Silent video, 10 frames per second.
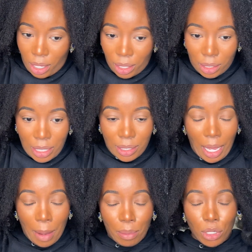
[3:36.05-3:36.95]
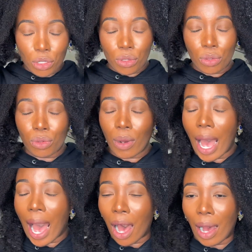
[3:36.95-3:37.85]
Since I blew
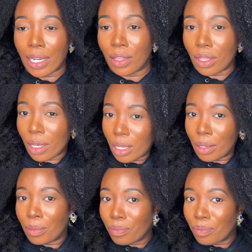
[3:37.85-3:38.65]
out, I did the